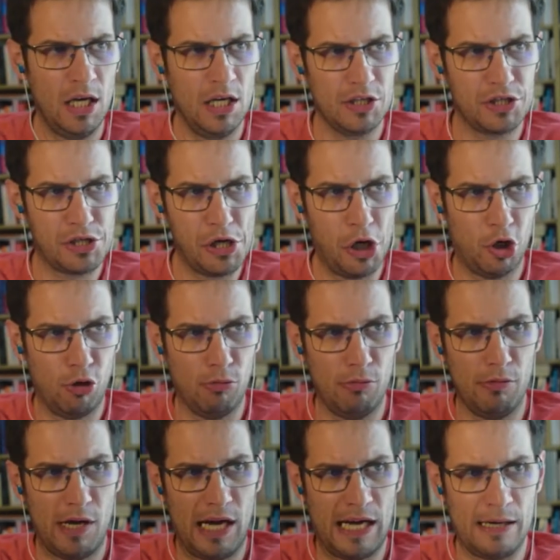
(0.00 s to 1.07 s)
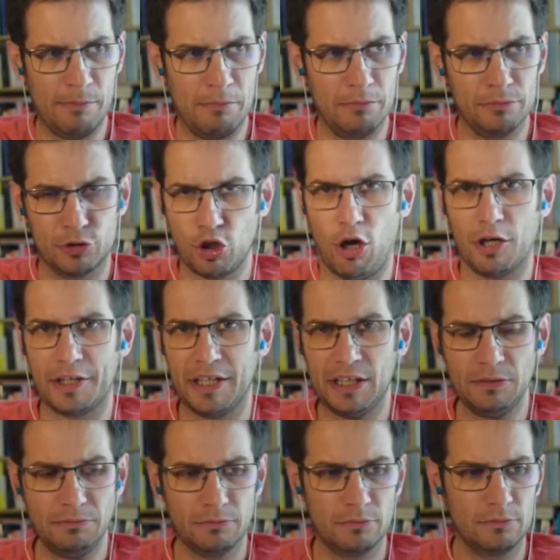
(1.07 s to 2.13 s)
So I'm
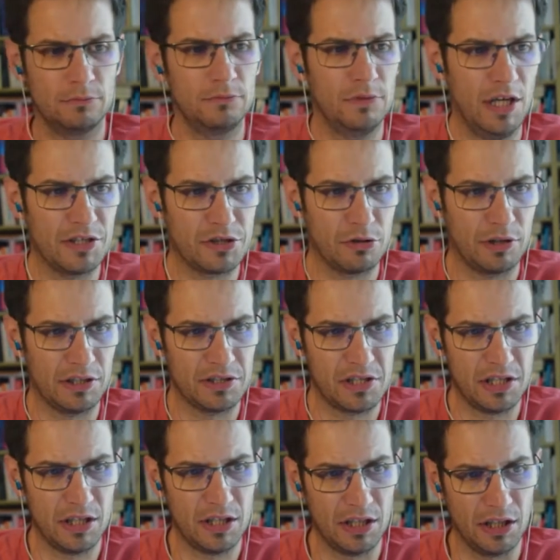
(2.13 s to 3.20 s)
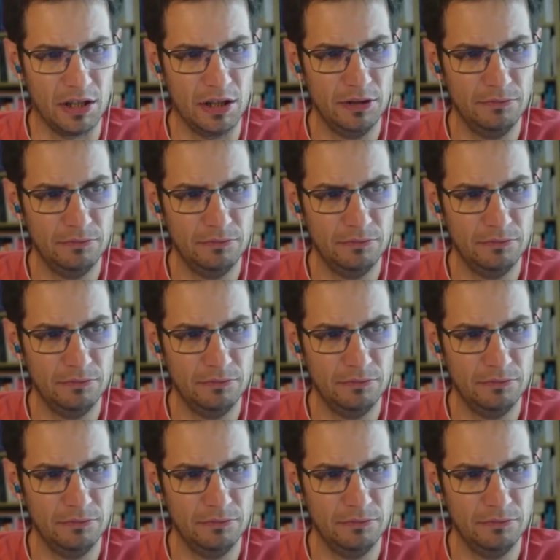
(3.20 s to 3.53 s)
talking, as you can see here,